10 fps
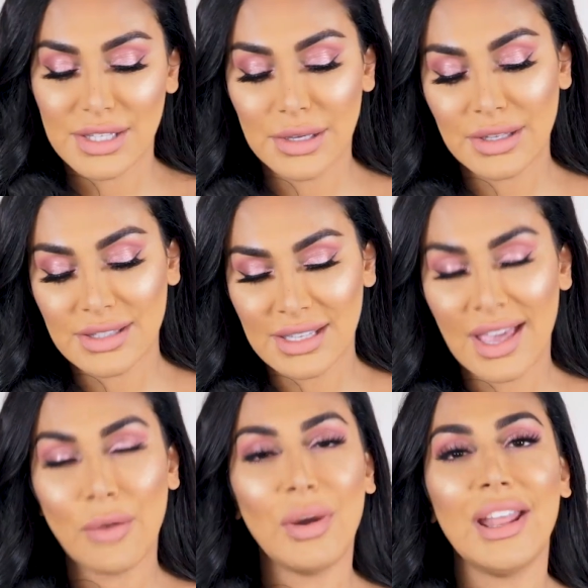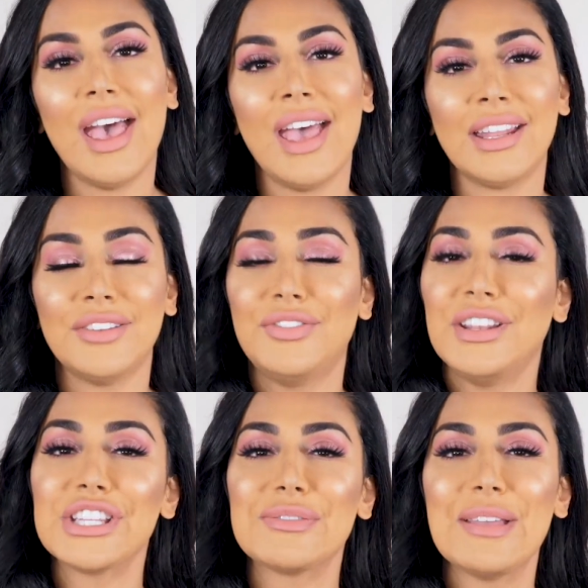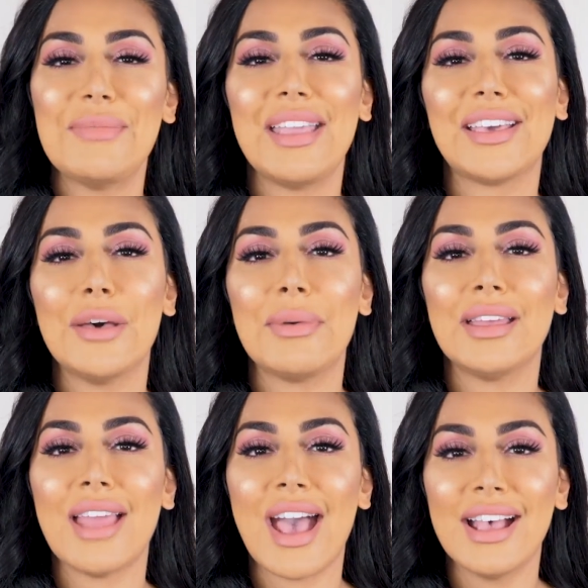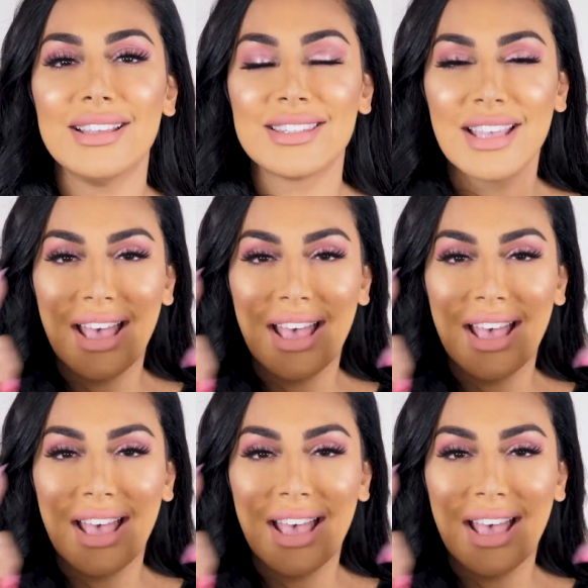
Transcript: So you can see I went ahead and finished my makeup, and as